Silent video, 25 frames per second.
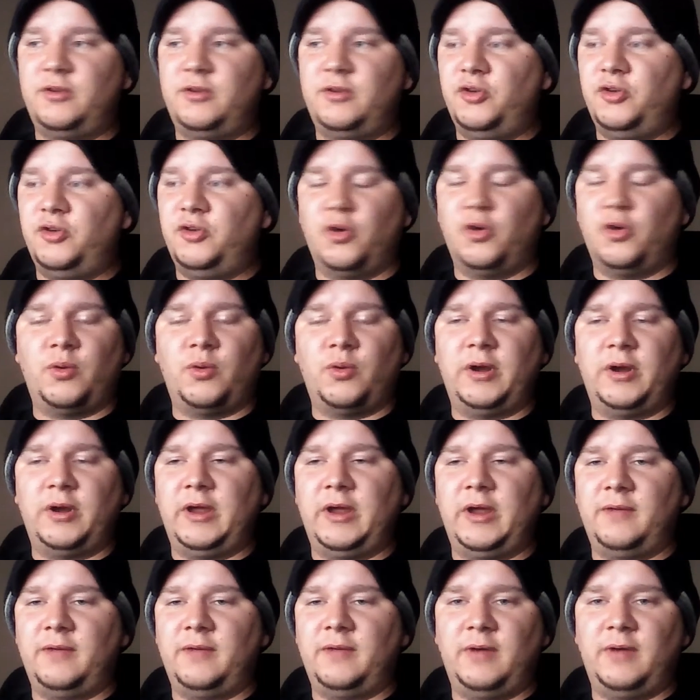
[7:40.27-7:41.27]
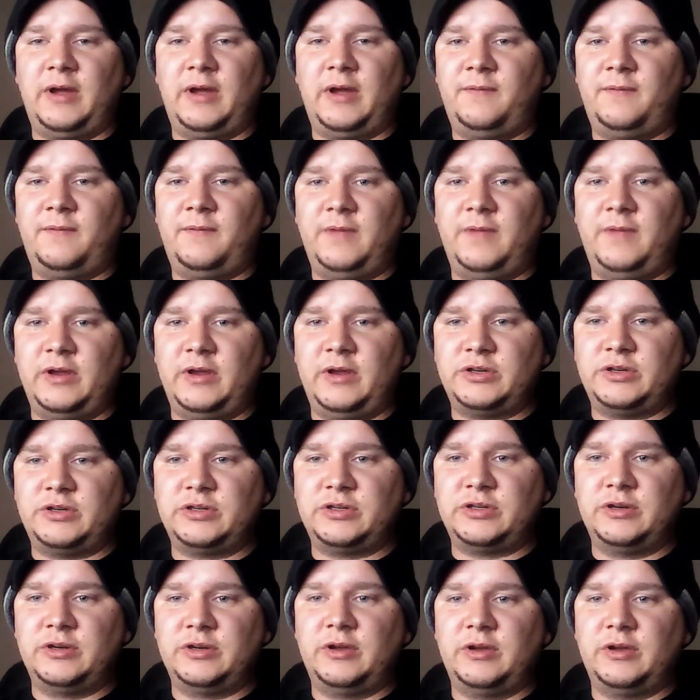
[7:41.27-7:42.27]
You don't want to ever add
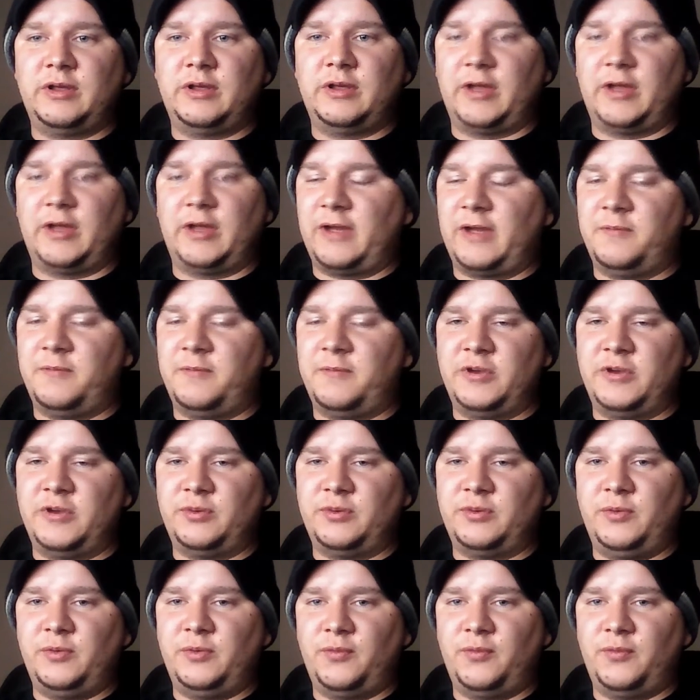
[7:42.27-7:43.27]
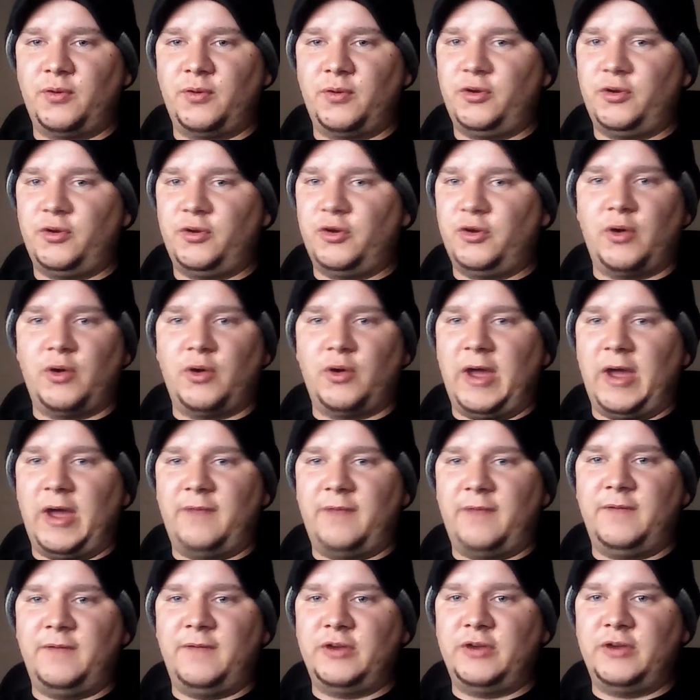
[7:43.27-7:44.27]
fish, like I've mentioned before, you don't
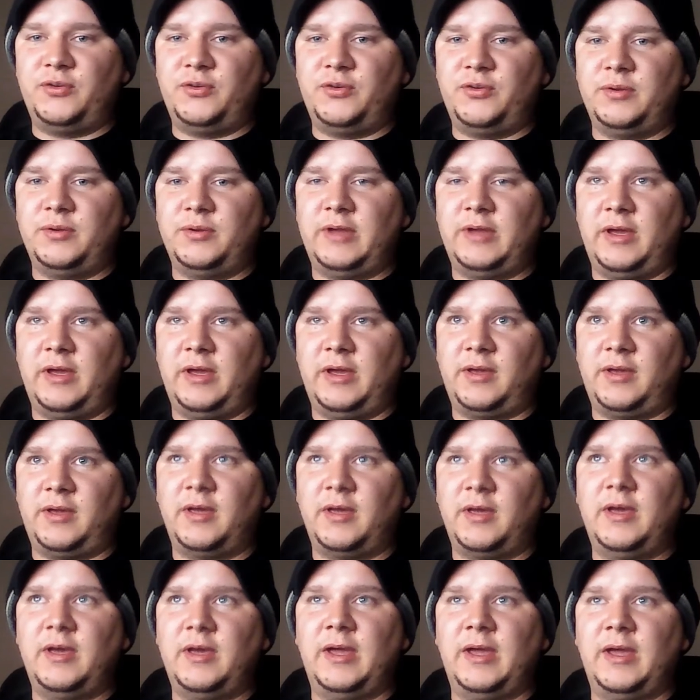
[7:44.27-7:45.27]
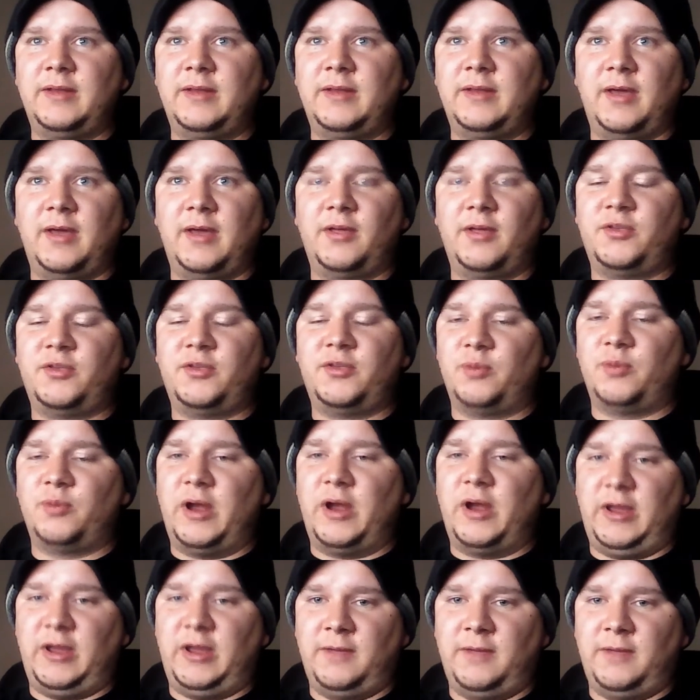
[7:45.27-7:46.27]
add fish to a tank until it's
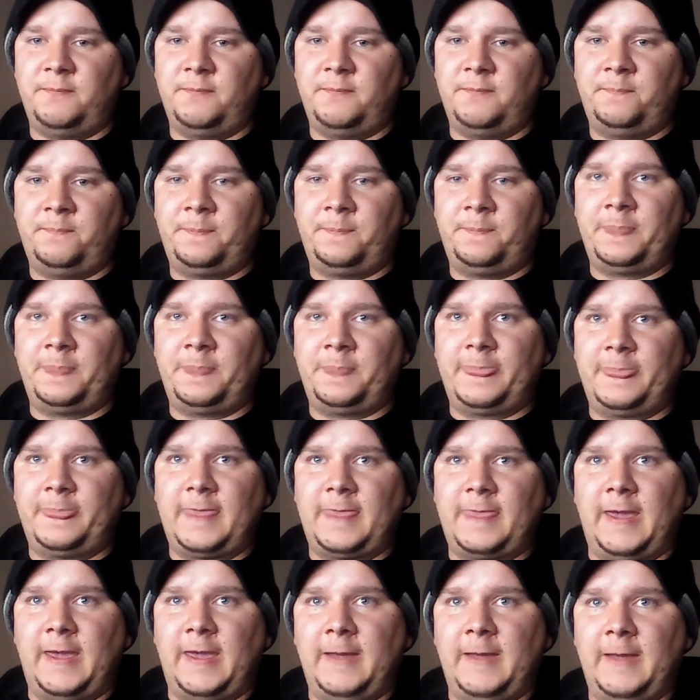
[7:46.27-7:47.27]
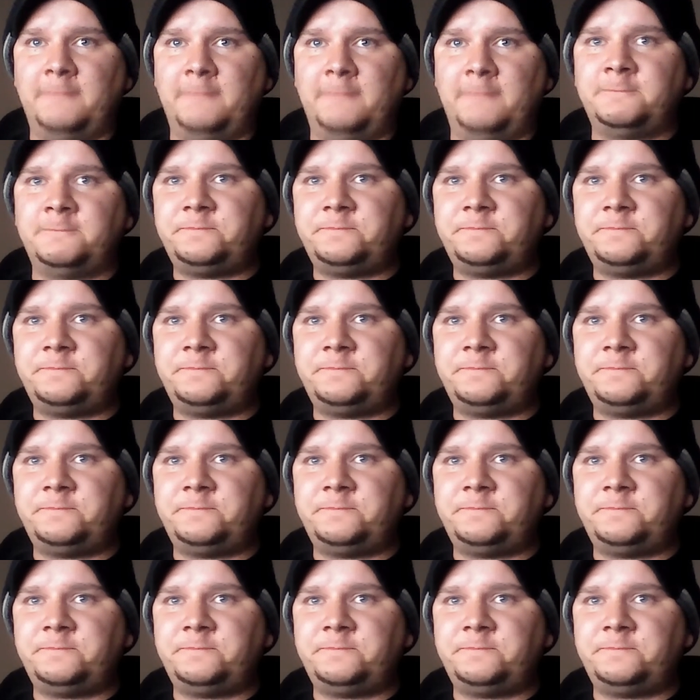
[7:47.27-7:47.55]
ready. Okay?